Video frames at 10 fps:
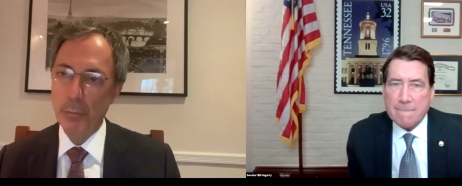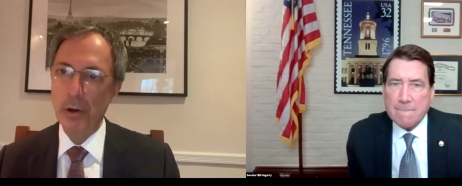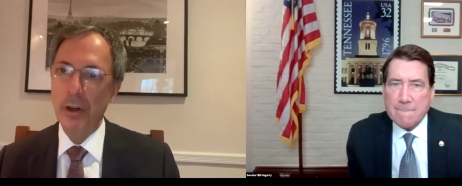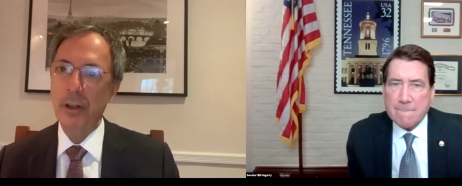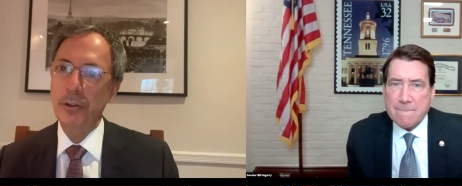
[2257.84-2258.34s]

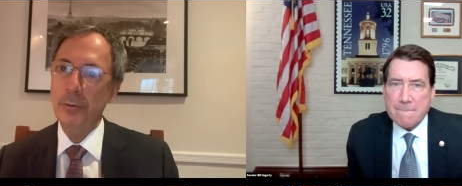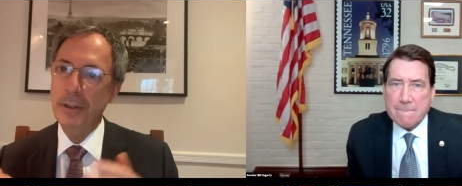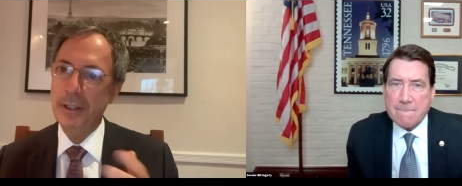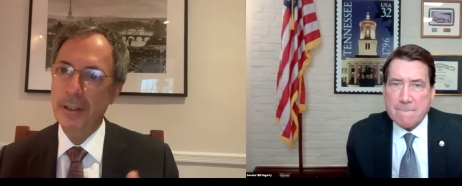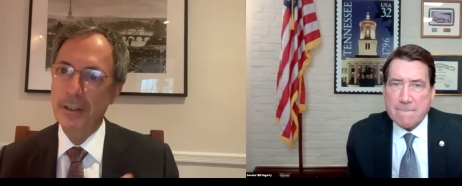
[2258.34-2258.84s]
Speaker 1: work, or do we
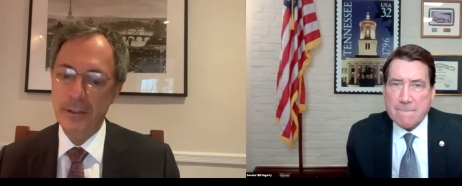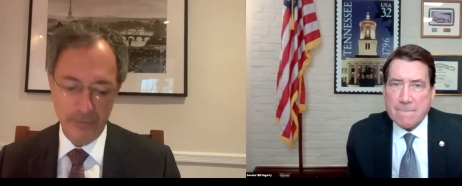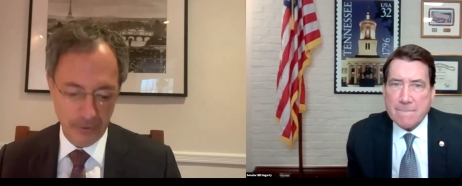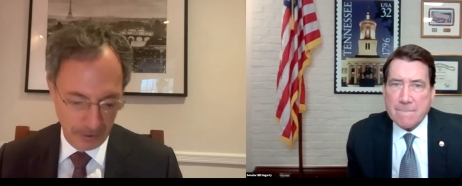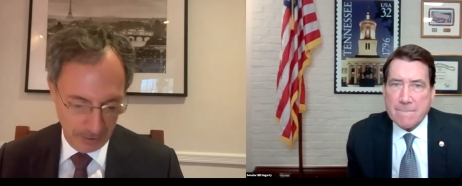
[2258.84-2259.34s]
need a
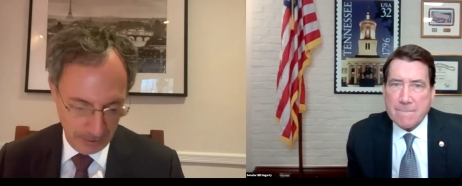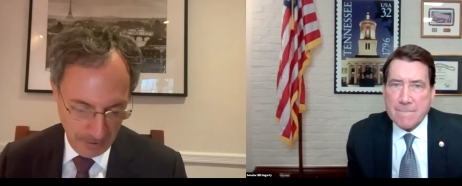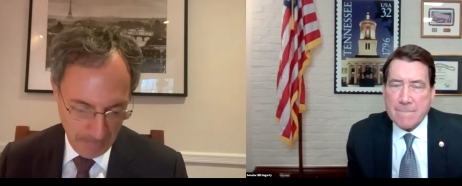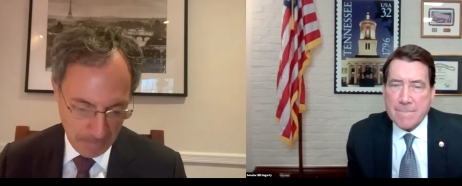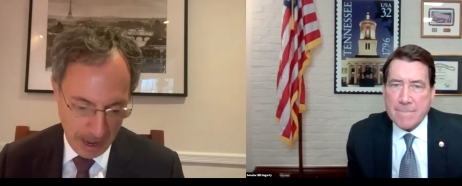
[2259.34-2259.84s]
different
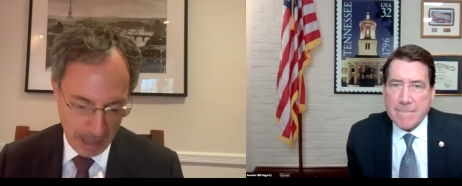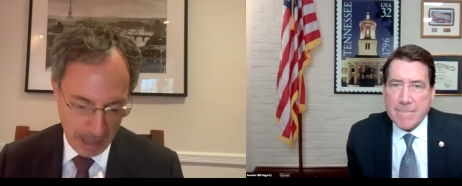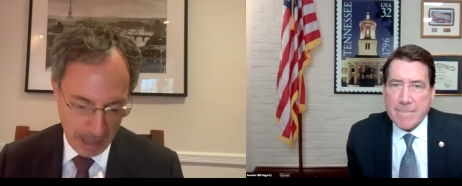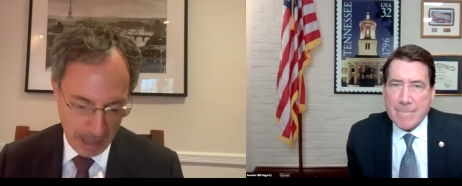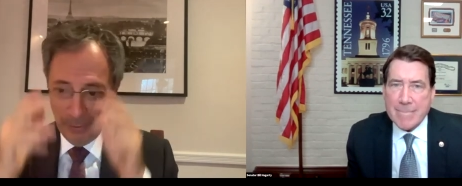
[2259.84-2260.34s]

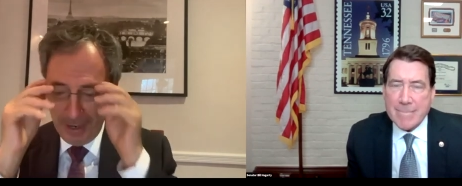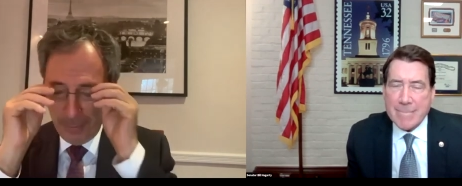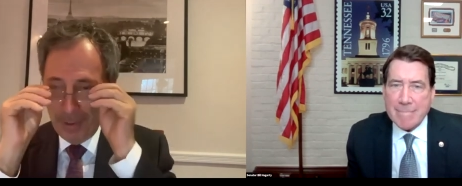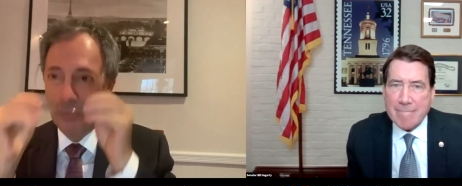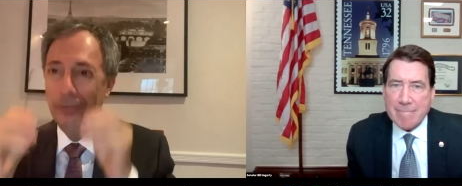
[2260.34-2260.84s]
policy? We have
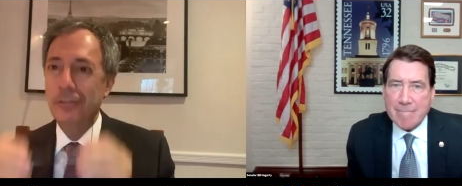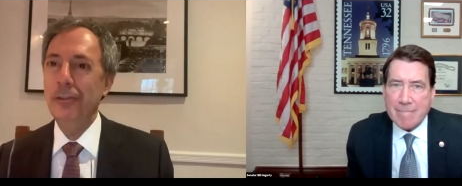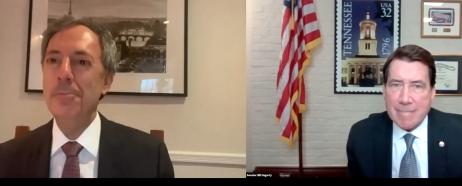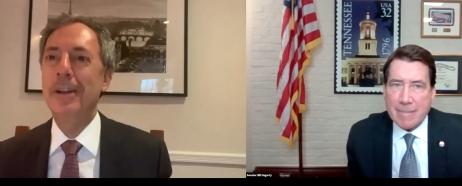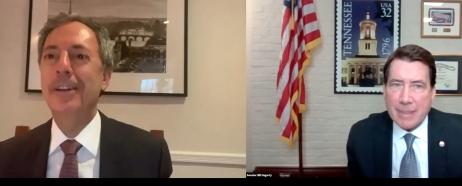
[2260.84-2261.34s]
about
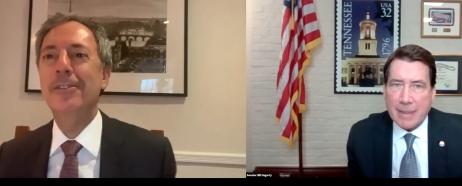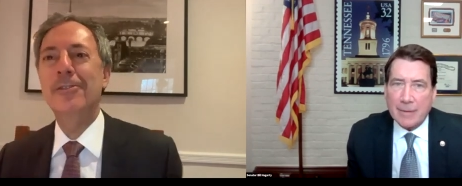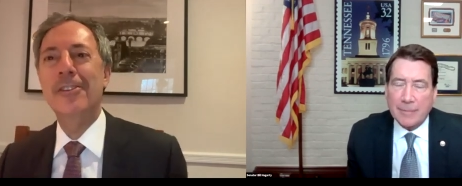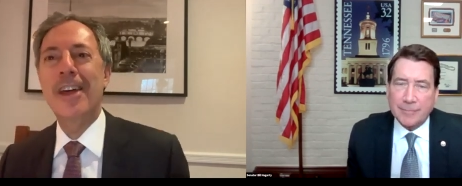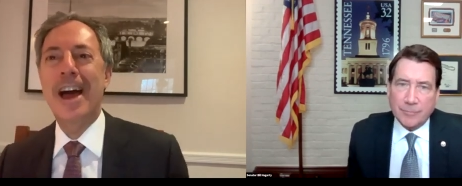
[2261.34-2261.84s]
2 minutes
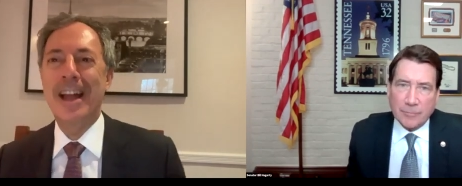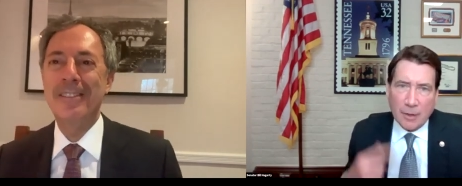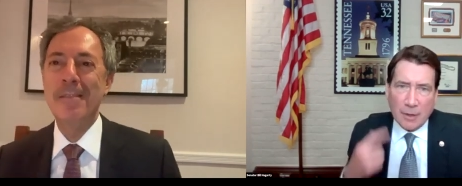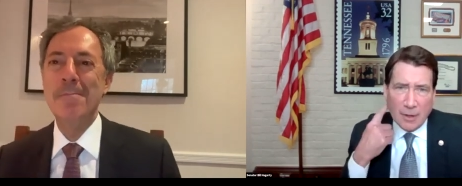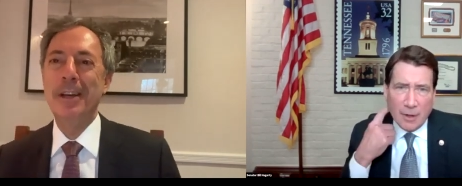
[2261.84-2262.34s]
for that.
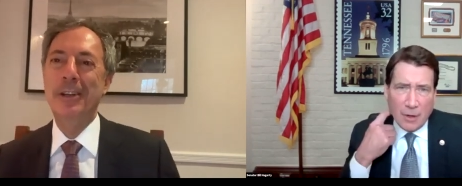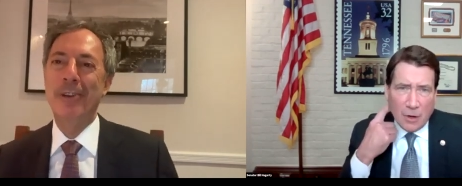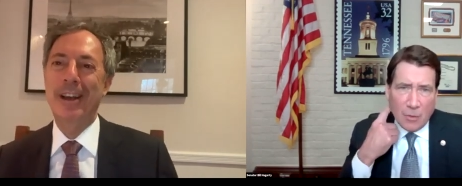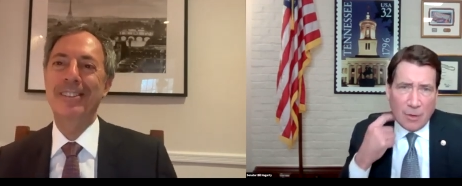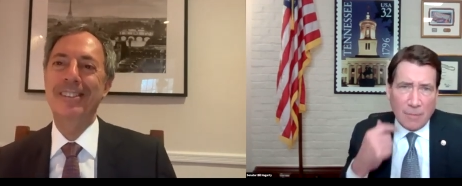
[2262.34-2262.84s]
Big
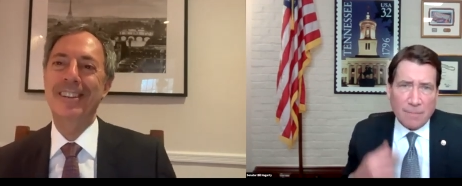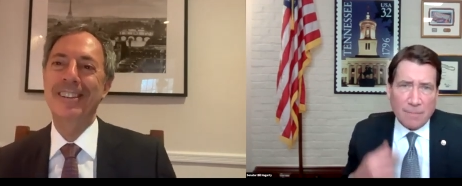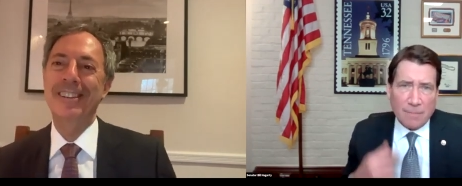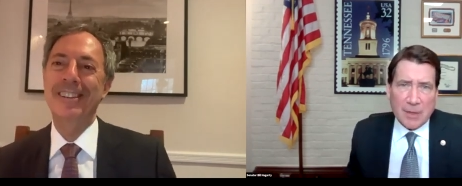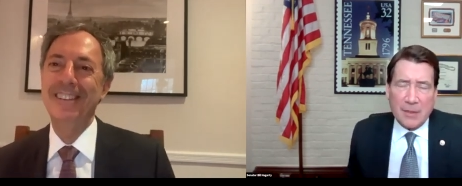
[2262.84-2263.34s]
question.
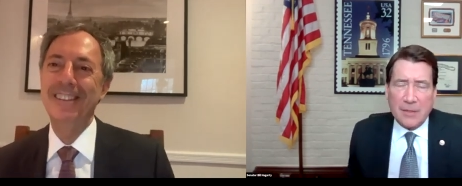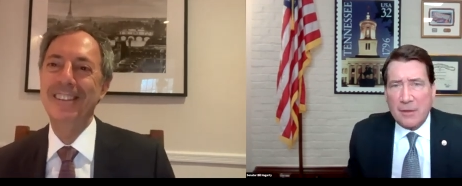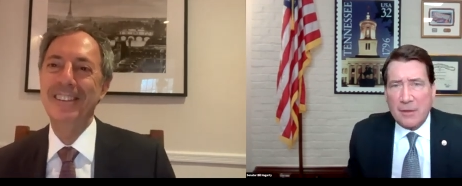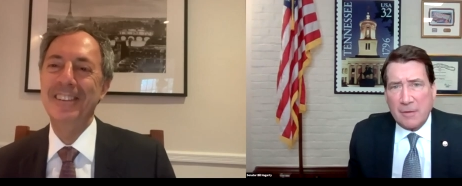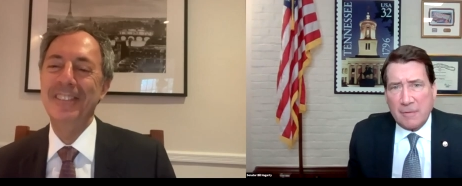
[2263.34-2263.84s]

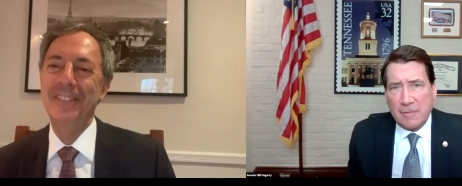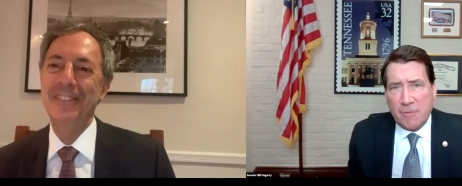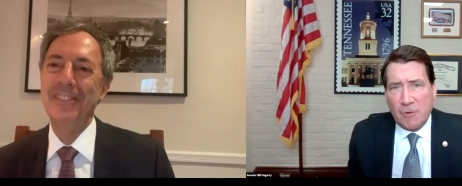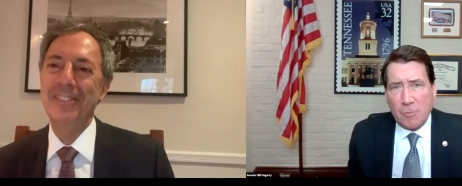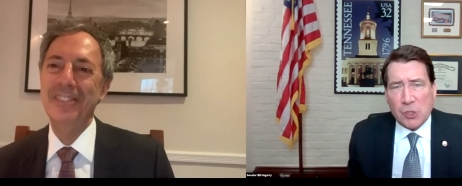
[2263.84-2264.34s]
Speaker 2: The
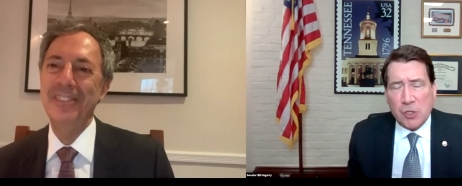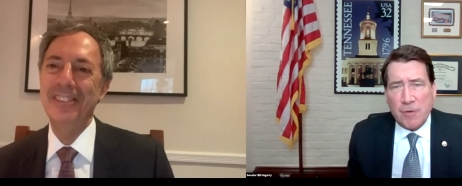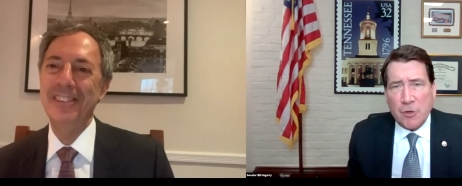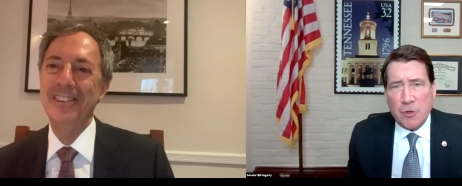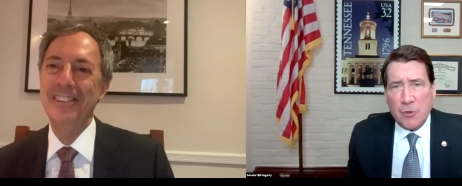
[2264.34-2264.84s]
former
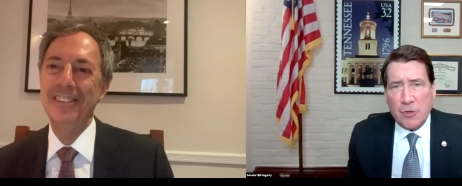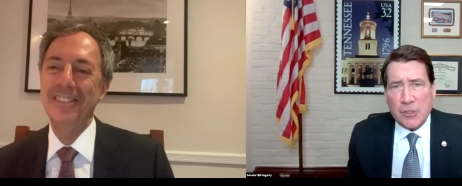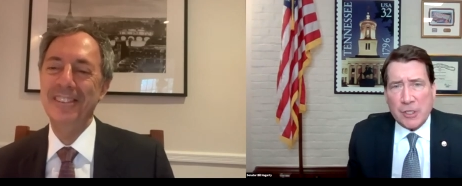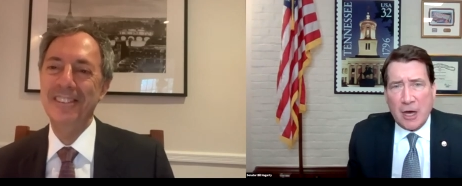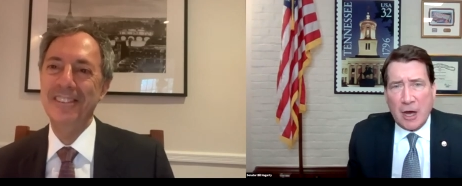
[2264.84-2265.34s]
Soviet Union's
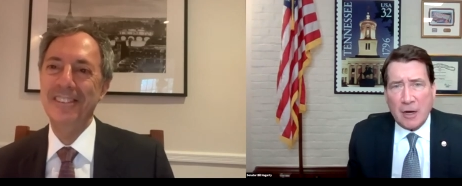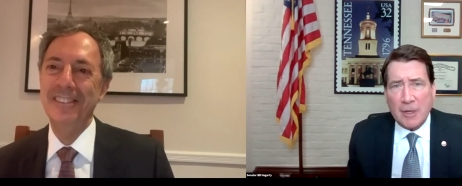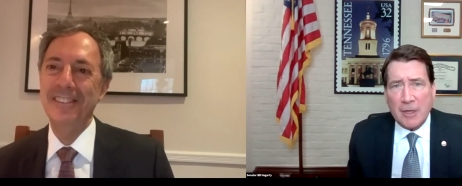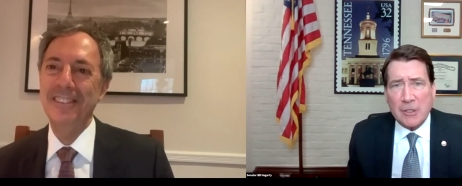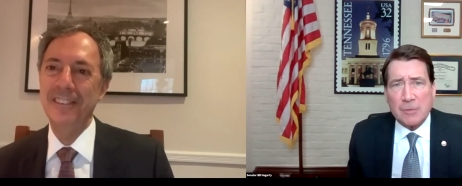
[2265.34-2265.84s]
economy
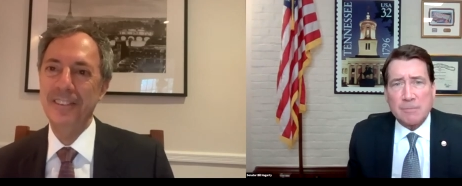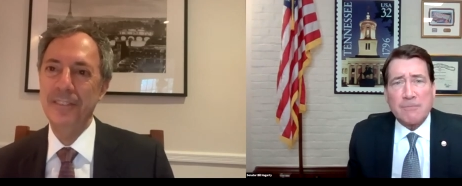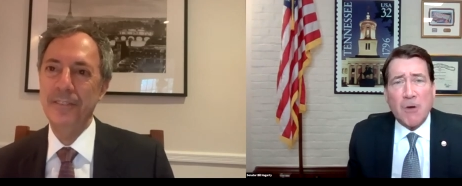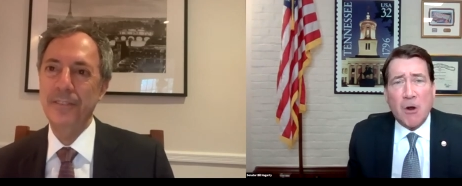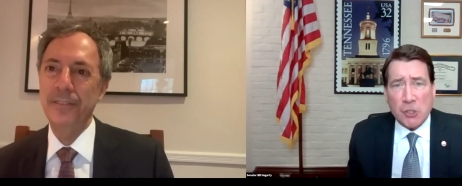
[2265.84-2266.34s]
is
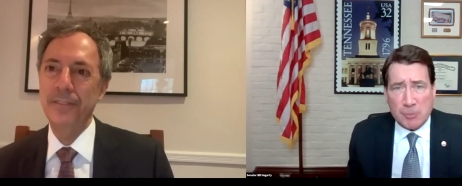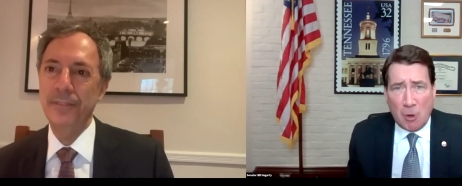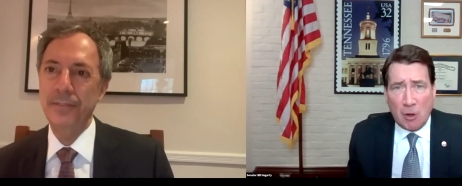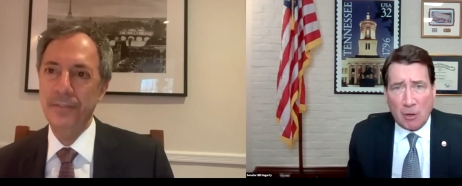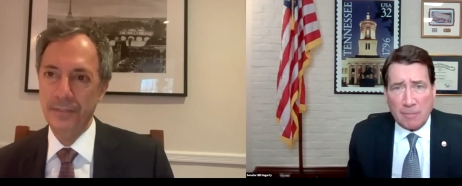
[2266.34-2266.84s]
far
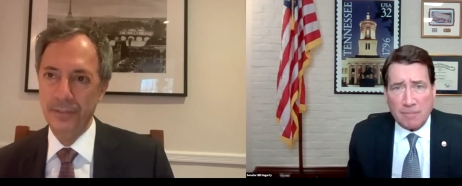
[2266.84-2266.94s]
smaller